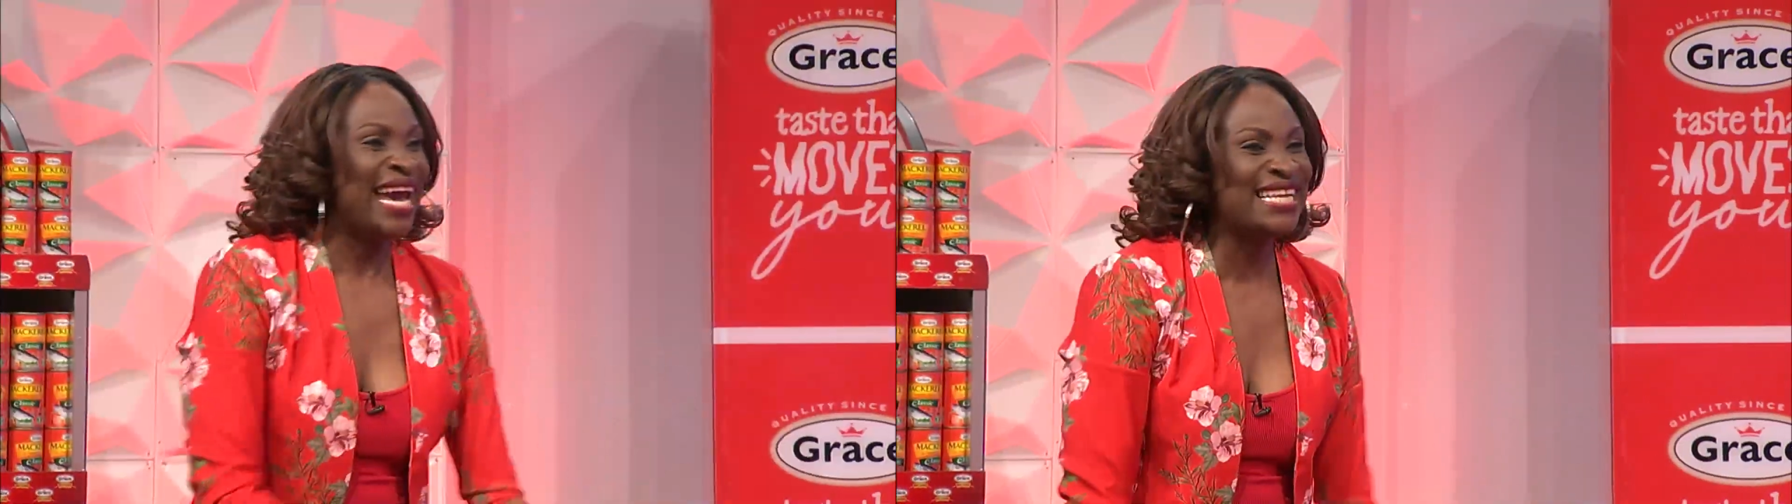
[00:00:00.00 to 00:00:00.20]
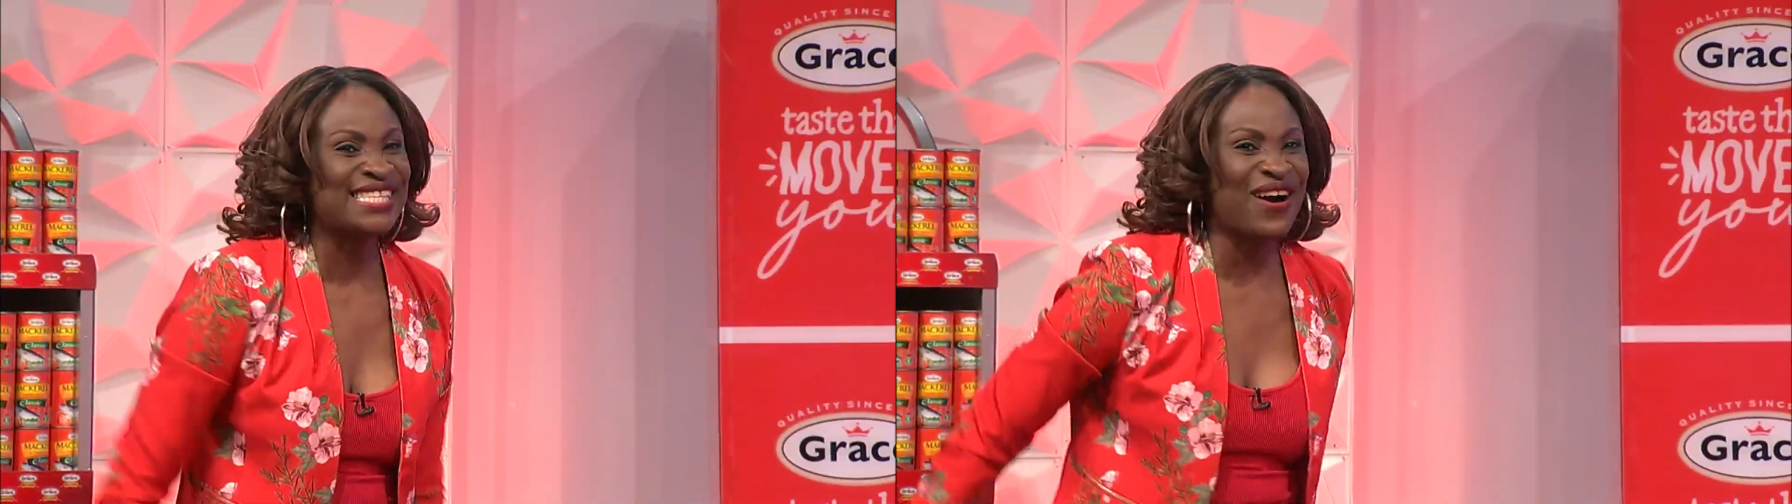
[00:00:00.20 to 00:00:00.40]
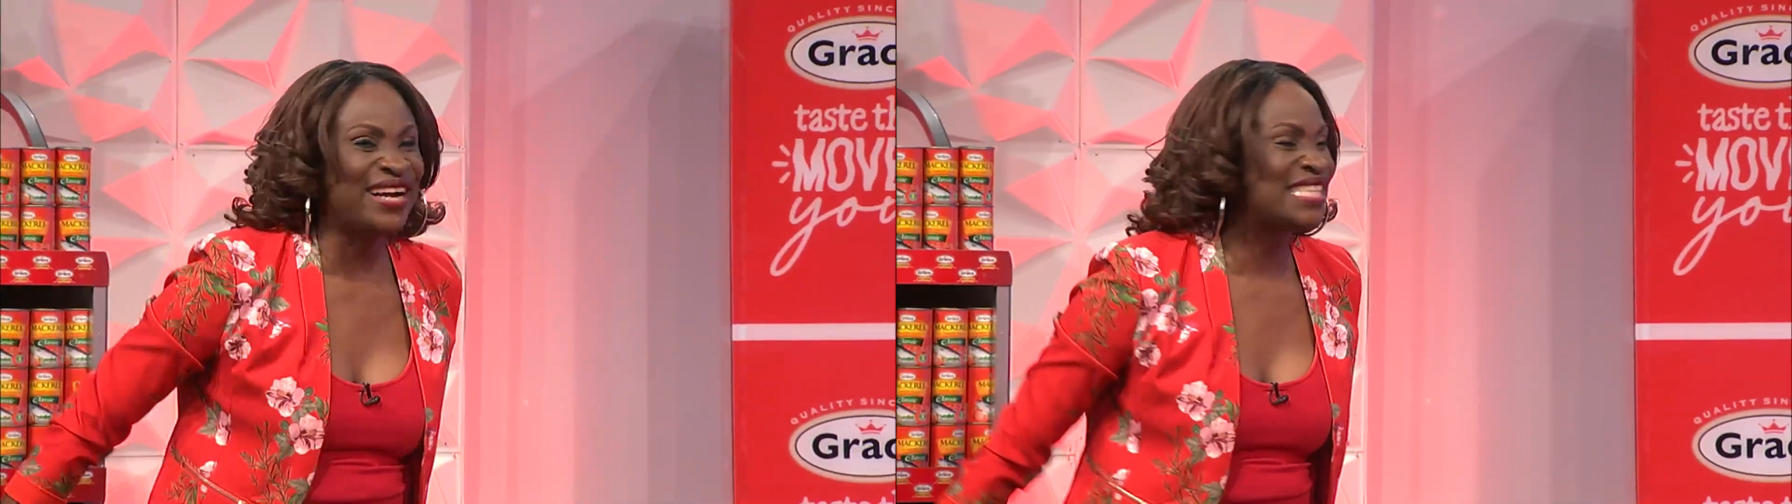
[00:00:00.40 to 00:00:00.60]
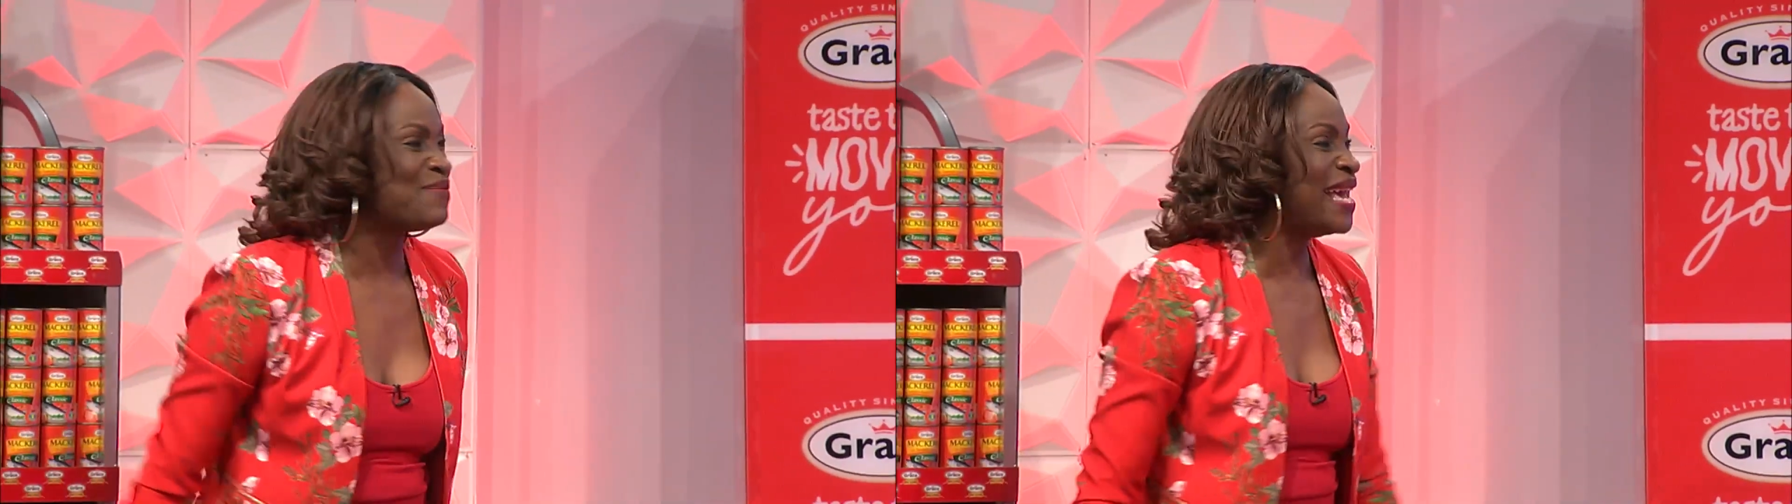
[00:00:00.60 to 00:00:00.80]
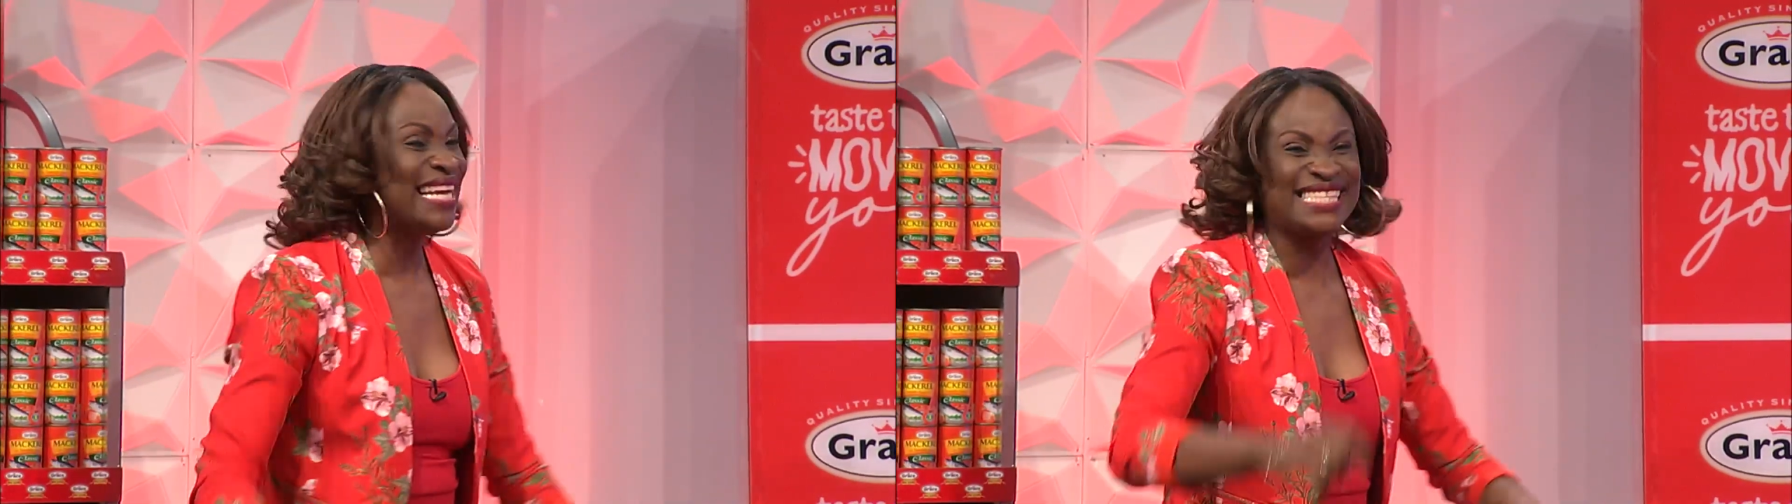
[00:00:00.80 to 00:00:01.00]
is going to
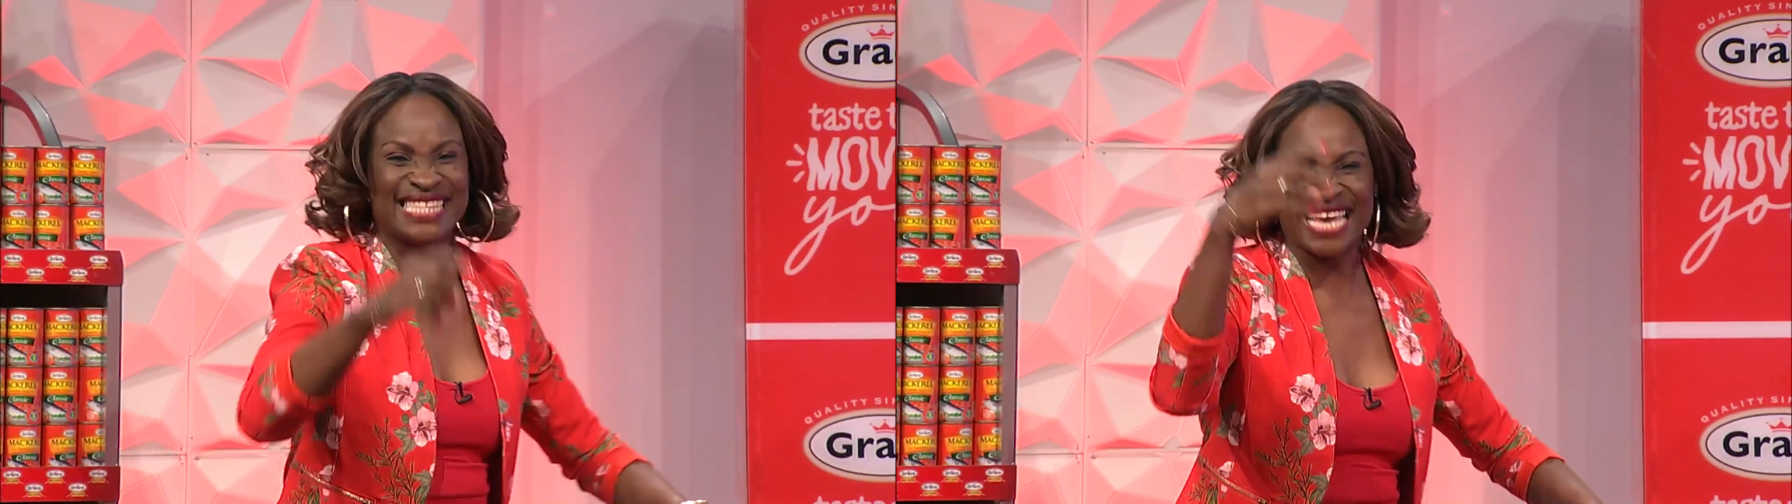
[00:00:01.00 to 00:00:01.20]
be a